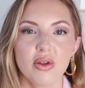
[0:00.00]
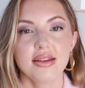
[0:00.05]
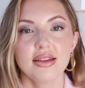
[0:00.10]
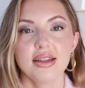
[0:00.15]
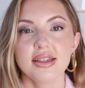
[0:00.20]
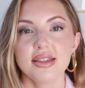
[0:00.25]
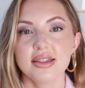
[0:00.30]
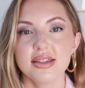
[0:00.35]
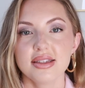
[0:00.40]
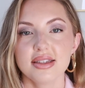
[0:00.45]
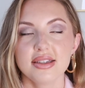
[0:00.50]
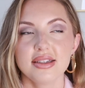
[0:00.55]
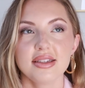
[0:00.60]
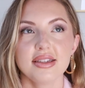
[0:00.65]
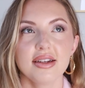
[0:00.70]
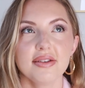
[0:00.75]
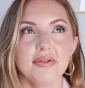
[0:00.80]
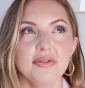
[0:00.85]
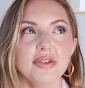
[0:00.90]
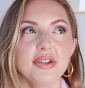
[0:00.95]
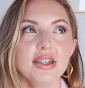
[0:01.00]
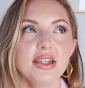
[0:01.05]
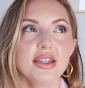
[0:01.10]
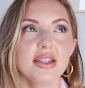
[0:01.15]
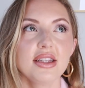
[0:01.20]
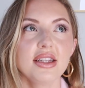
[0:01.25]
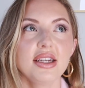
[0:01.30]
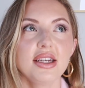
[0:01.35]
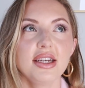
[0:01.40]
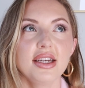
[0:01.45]
This is
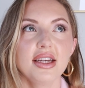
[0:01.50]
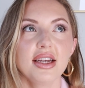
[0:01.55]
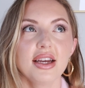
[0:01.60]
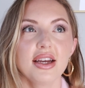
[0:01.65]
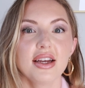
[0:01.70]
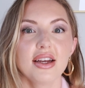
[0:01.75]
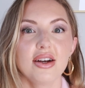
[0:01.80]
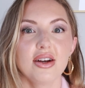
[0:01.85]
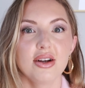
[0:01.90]
definitely